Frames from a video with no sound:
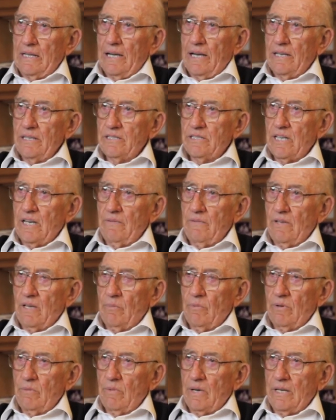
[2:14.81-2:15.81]
I'd saved it
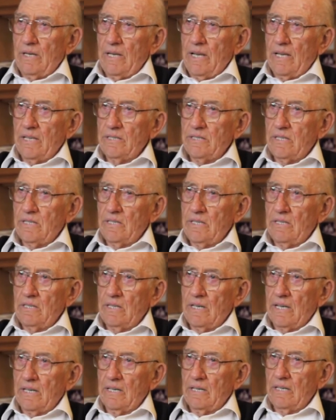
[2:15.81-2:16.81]
up, and my dad said
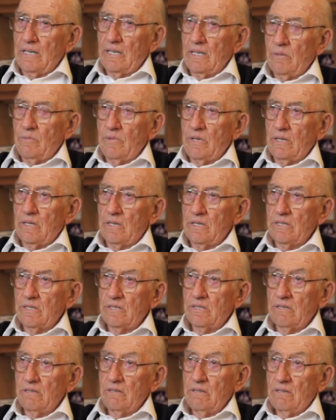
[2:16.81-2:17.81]
I could get it because